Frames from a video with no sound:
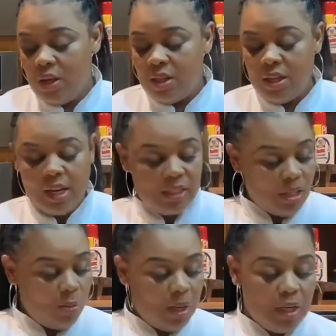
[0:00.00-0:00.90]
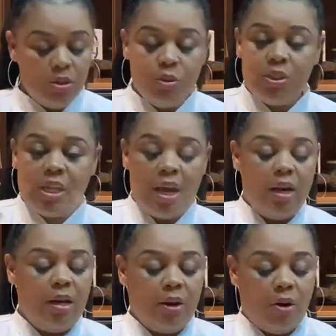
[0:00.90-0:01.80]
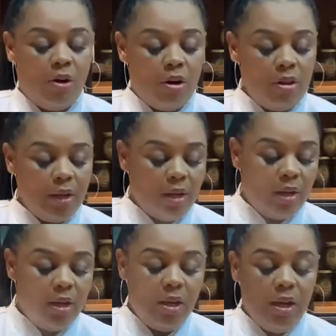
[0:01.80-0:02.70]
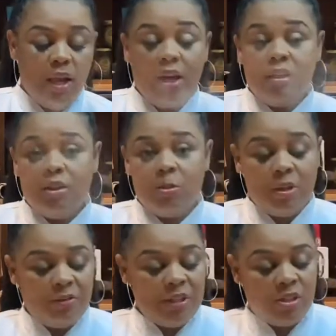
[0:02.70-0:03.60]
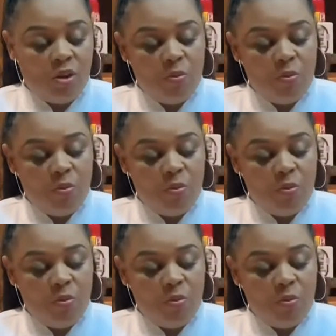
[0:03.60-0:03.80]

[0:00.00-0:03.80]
The next thing we're going to do is add in our garlic and a little bit of the salt